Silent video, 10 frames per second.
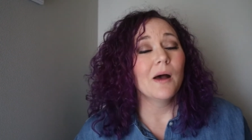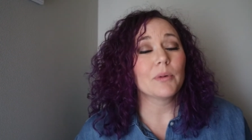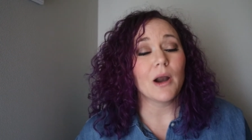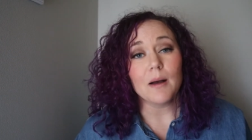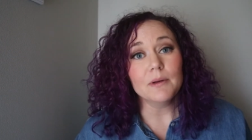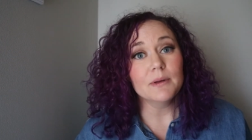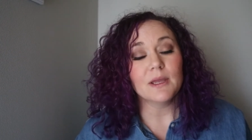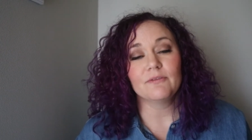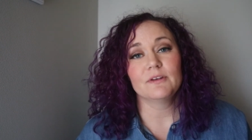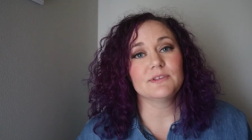
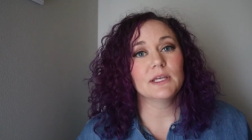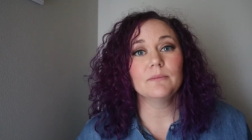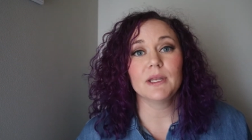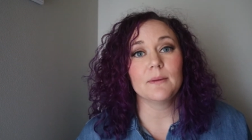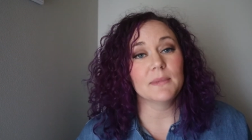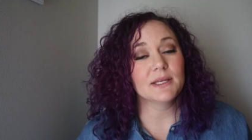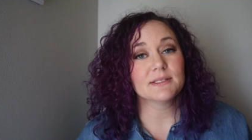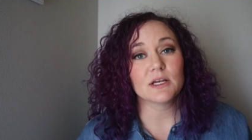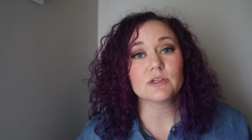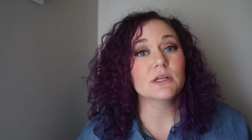probably a 15-minute mini
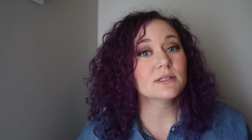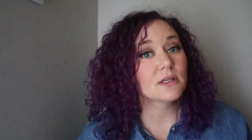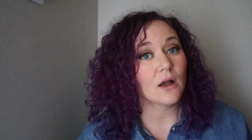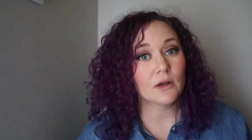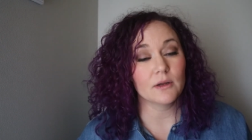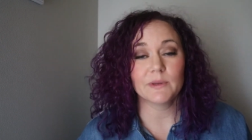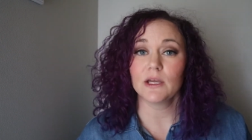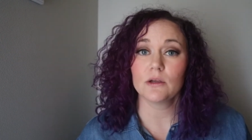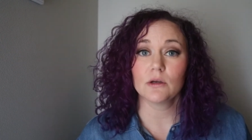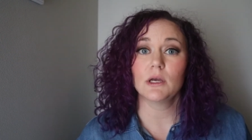session is not going to be
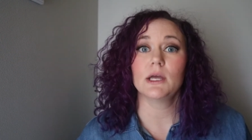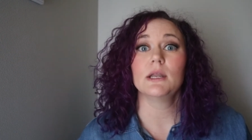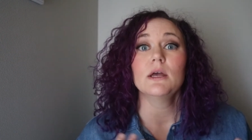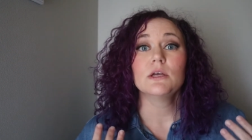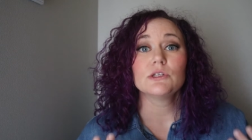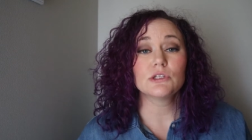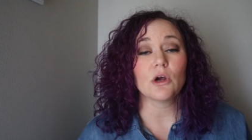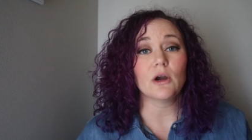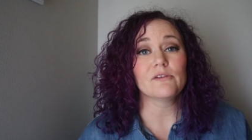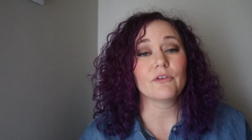a good
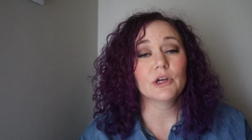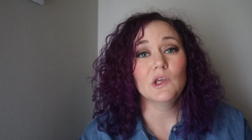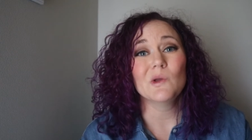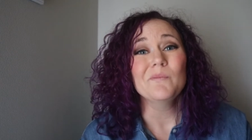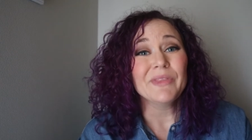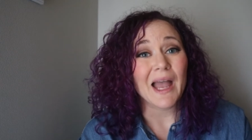start for you.